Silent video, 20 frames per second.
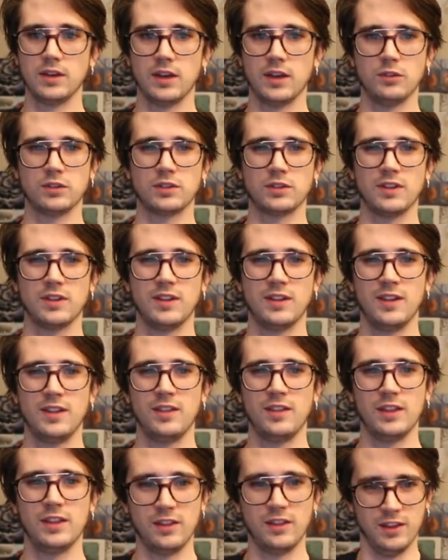It was
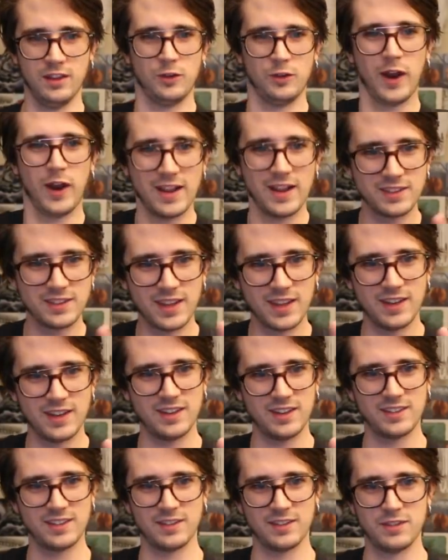the
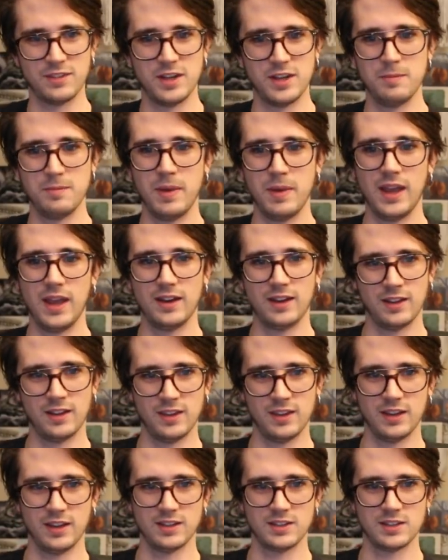transcendence of the debate, I
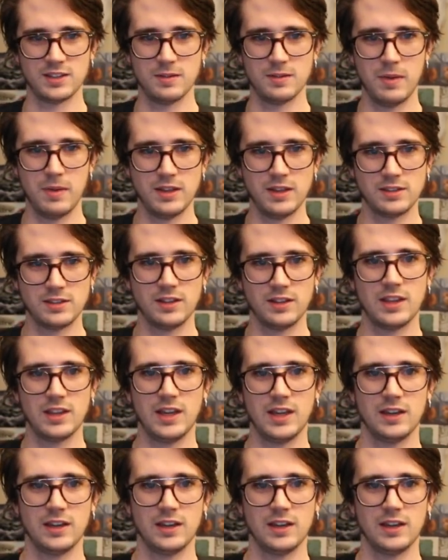think, is an amazing thing.